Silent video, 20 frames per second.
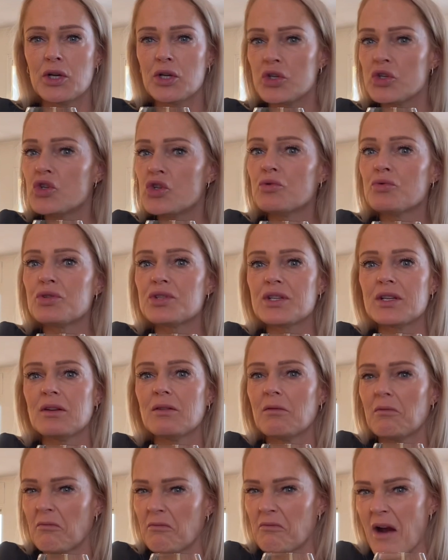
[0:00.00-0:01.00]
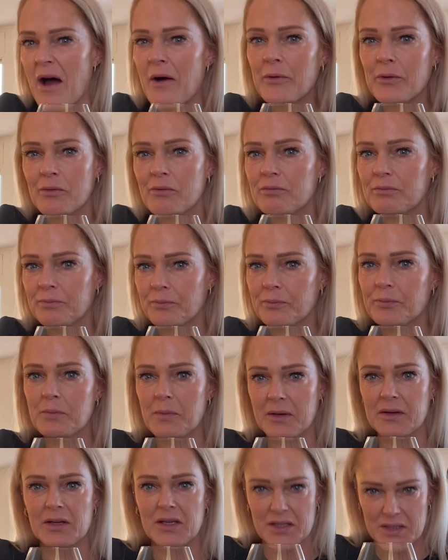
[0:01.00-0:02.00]
juicy, round,
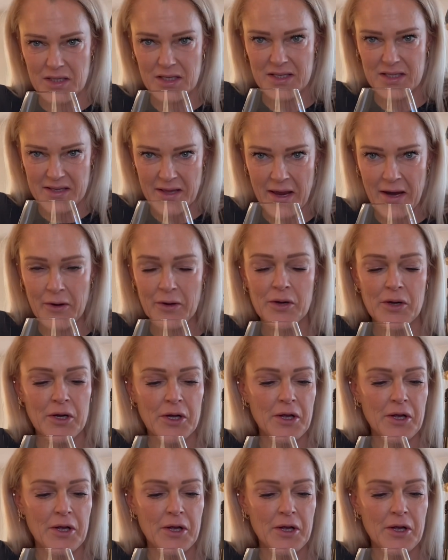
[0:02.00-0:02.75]
but it's there.